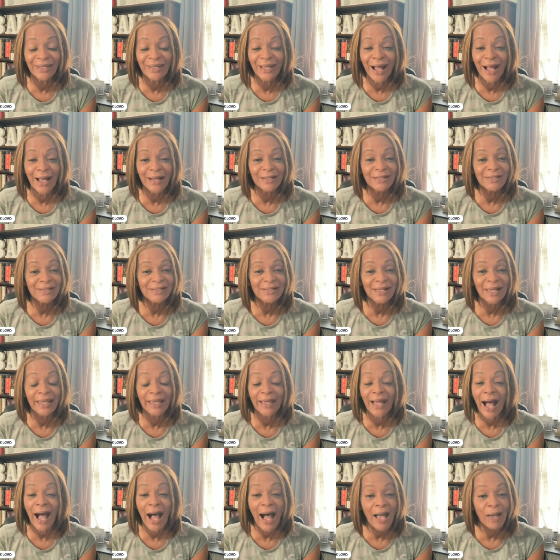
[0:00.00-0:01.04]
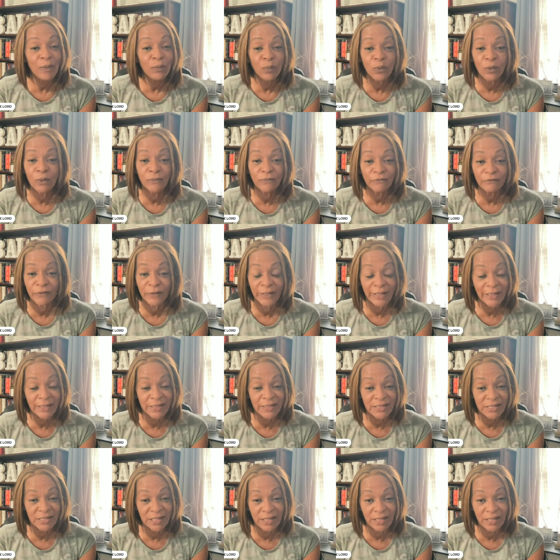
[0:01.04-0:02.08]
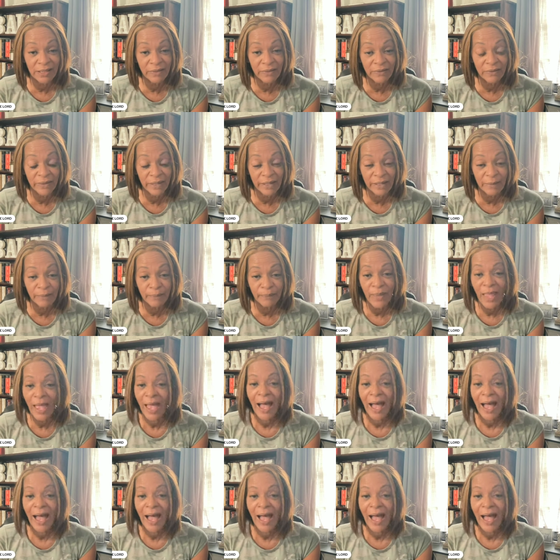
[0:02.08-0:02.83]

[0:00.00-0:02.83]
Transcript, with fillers: God is saying, I won't forget to heal them.